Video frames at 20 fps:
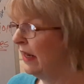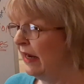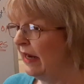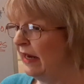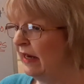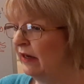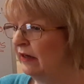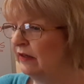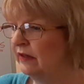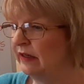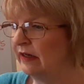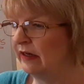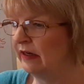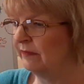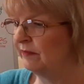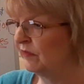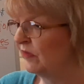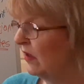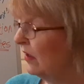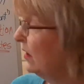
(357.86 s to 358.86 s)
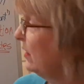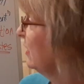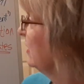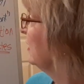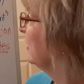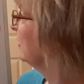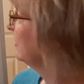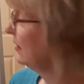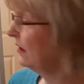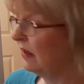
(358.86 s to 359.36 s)
And
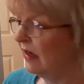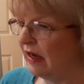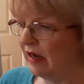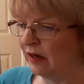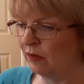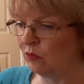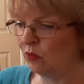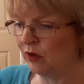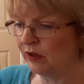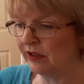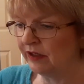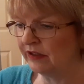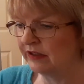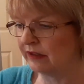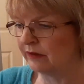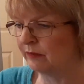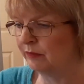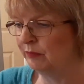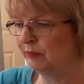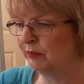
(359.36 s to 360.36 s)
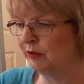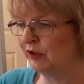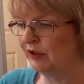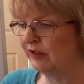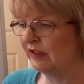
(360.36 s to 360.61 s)
I wanted to put